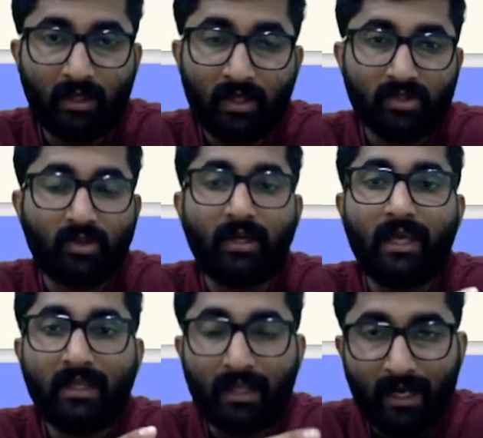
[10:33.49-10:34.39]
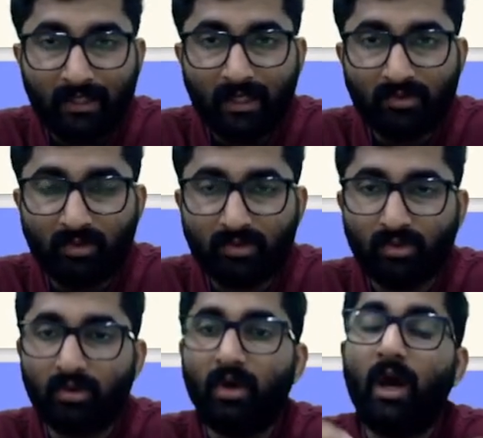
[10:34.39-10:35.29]
So in that case
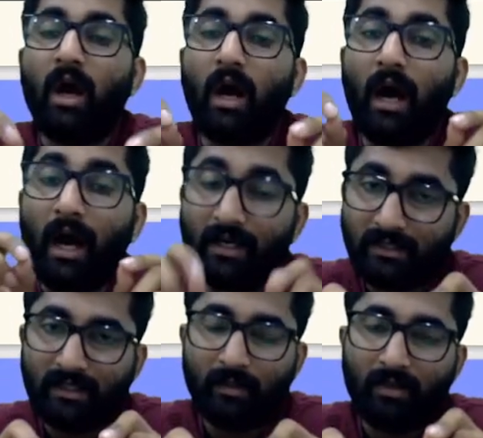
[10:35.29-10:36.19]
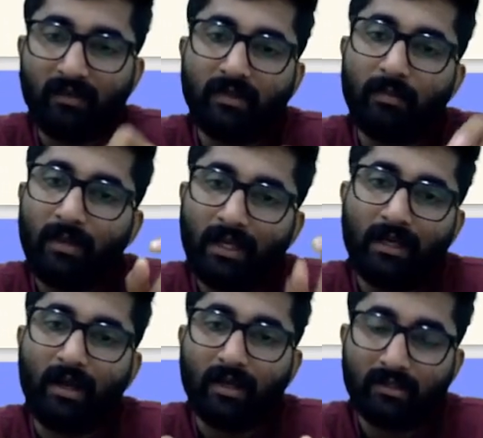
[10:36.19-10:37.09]
also, RCM, if they make
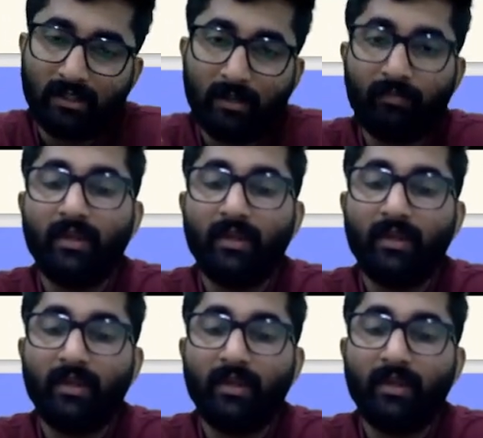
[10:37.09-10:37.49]
it RCM,